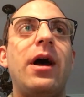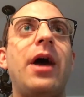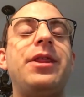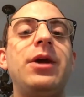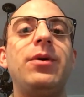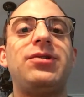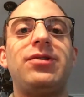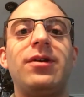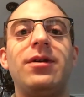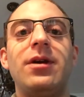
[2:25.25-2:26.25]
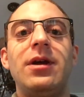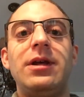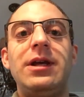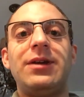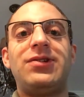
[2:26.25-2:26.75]
I think it was
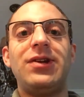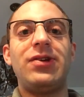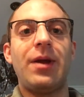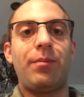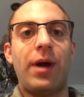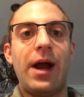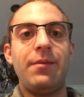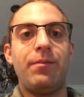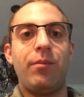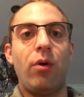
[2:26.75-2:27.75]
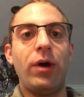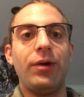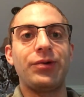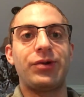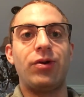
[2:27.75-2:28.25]
he assisted on Brian
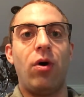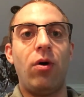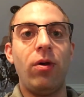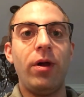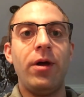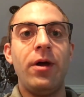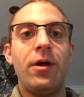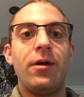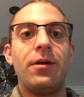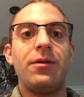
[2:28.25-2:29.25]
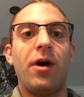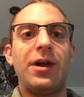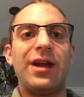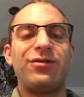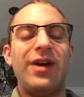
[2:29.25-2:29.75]
Boyle's goal
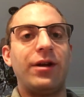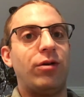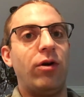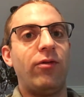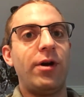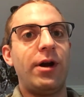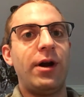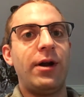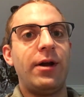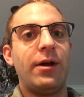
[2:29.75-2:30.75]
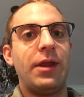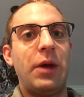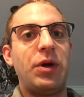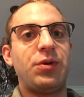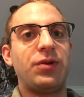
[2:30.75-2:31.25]
against Vancouver,
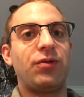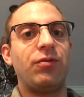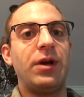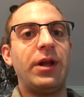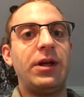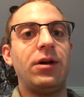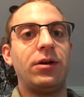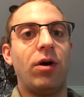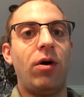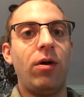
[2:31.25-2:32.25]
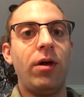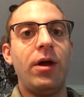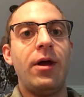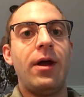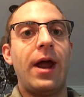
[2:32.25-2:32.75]
which was a really good goal.
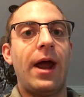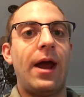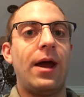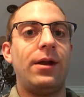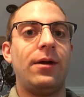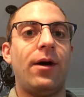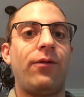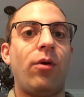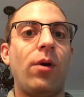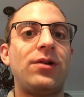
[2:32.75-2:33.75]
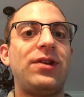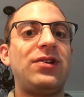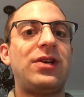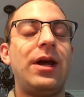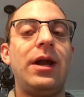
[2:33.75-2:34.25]
And of course,
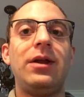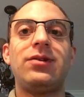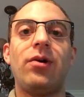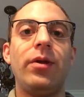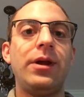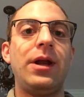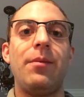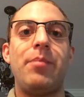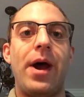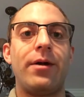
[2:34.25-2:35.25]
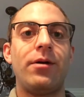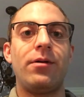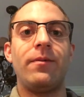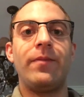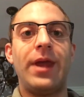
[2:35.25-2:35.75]
this kid is only going to get
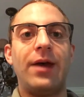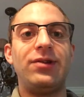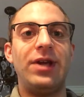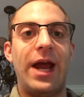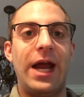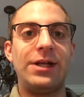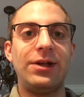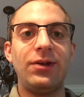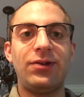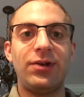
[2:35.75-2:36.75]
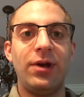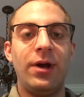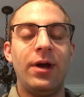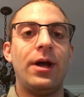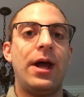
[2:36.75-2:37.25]
better as he ages.
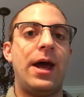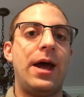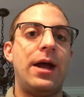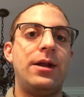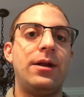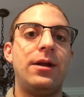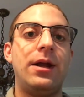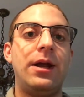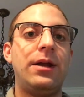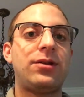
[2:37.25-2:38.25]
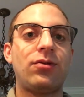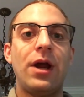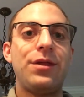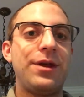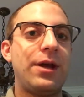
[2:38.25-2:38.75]
And it is a
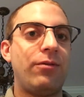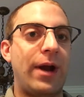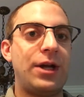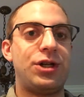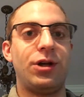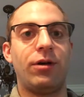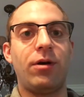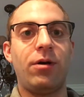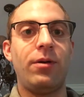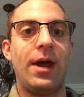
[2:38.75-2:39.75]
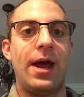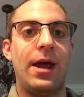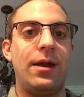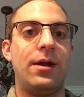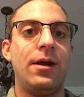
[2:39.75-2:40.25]
great thing Ray Shero
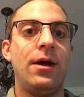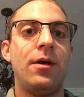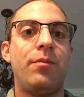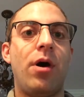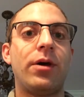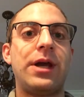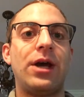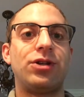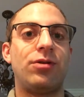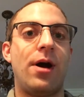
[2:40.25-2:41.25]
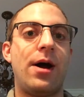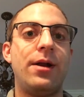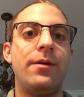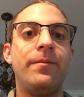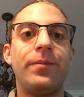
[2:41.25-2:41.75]
and Paul
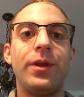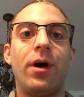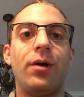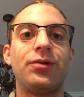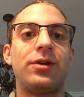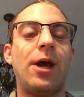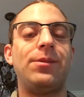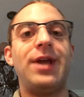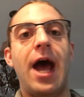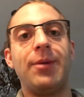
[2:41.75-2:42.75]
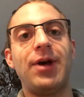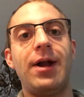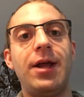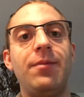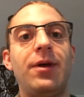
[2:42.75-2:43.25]
Castron also kept tabs
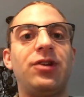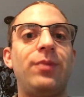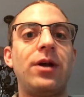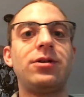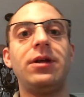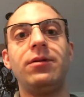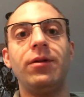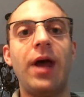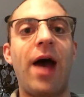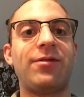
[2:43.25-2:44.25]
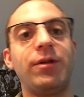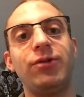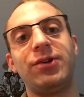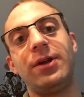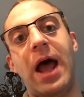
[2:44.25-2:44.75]
on him, especially after
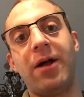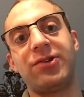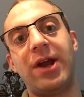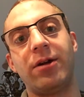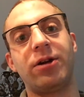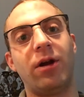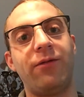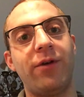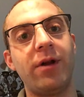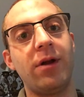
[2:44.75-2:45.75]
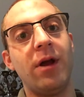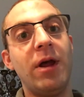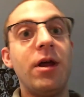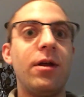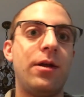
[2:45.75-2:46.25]
losing Alexander Kerfoot.
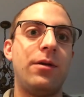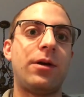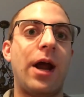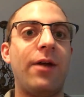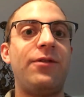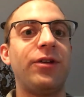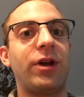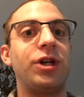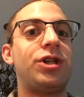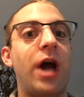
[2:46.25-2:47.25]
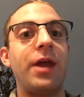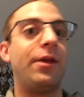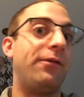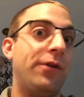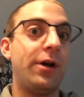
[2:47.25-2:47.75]
It kind of feels like a shot in
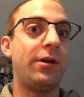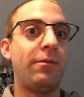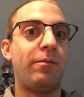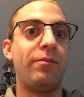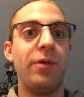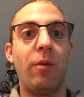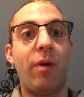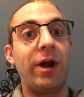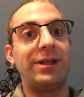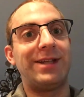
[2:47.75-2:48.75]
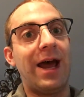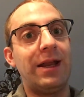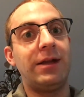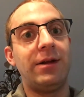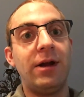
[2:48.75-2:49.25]
the foot, no pun
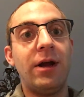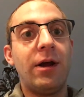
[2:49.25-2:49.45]
intended.